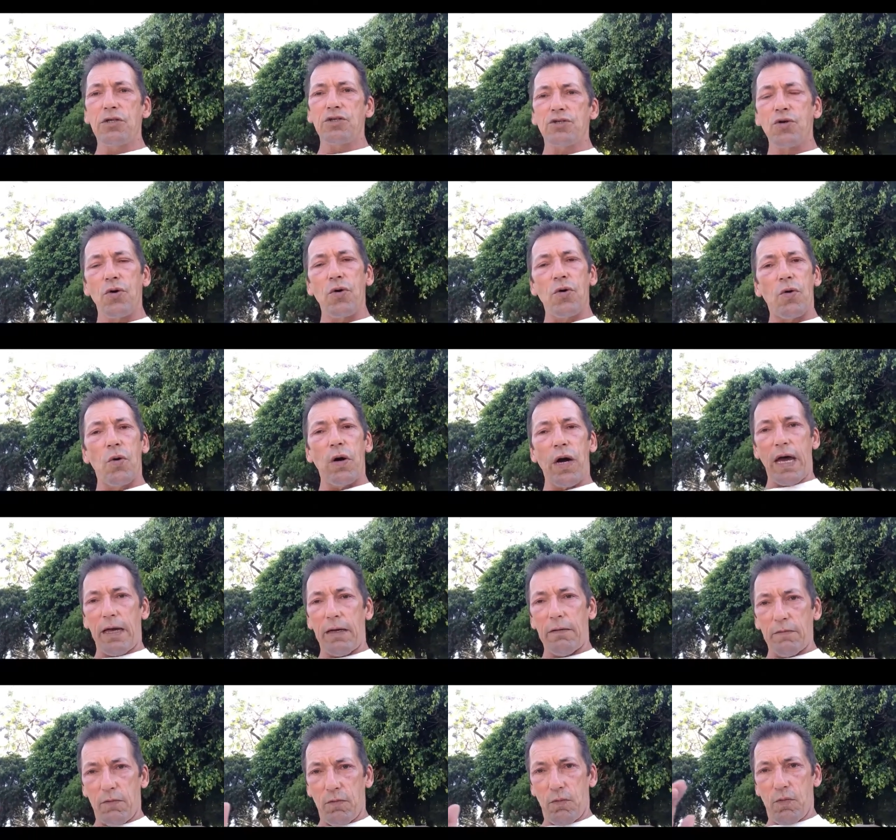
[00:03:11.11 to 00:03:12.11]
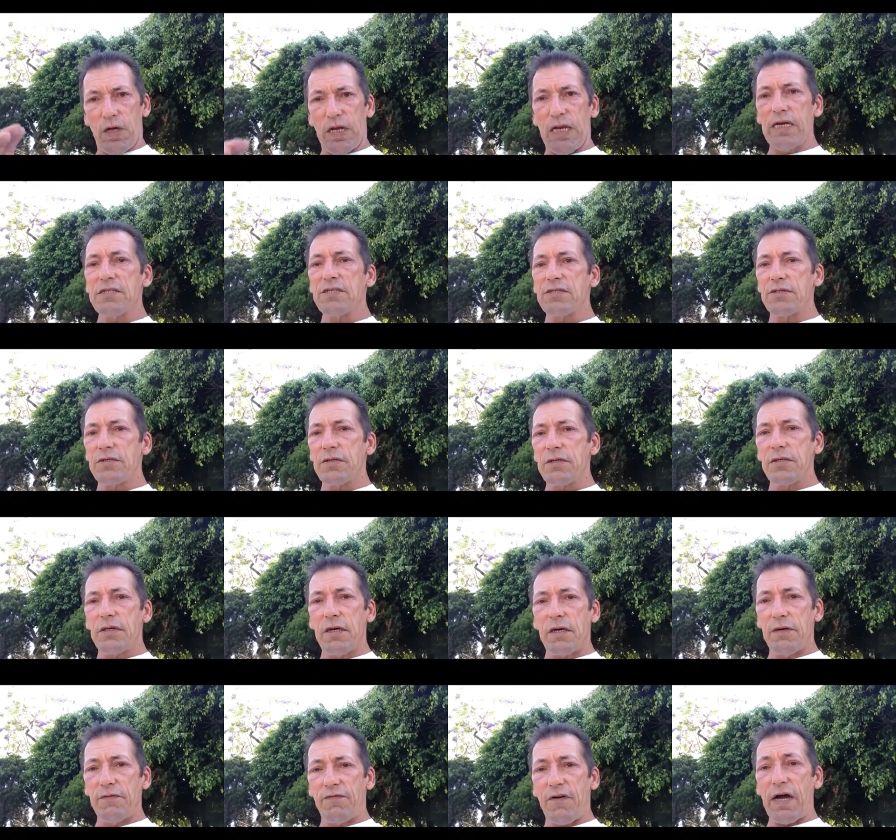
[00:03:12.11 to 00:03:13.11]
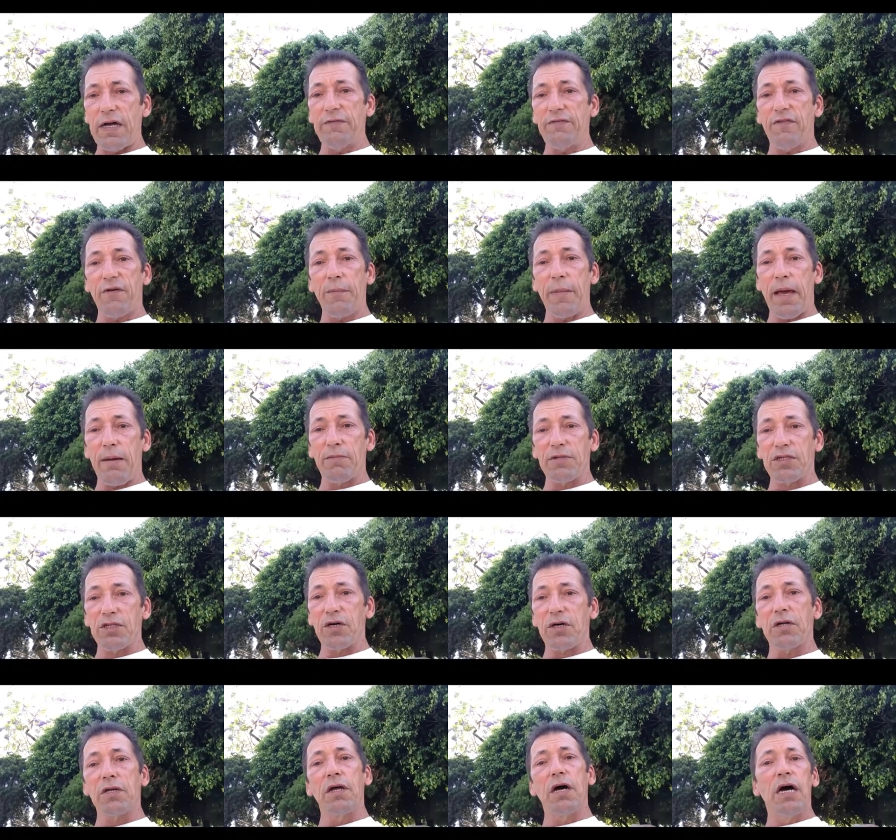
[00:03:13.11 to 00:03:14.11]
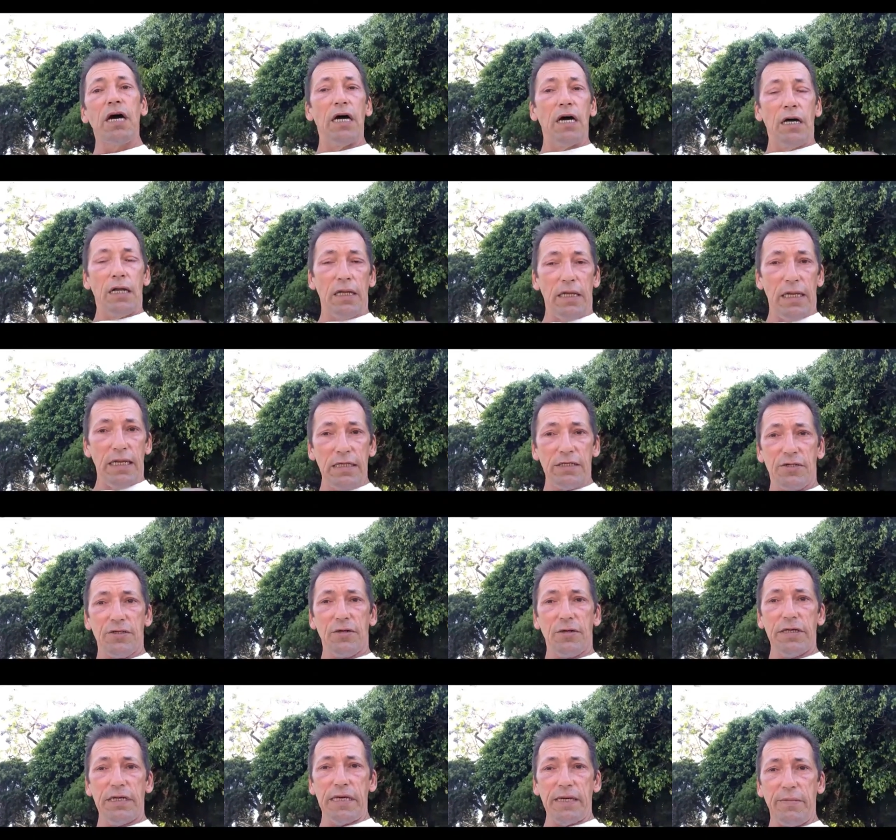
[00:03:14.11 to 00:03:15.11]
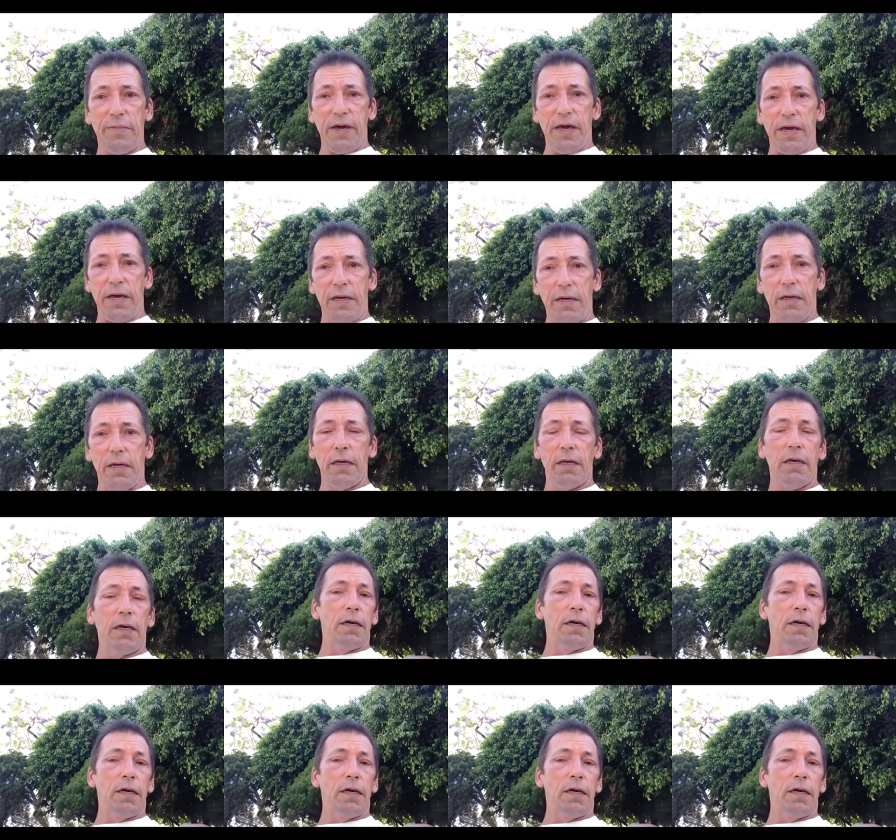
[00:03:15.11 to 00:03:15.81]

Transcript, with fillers: So we list, uh, find from Amazon, list on eBay,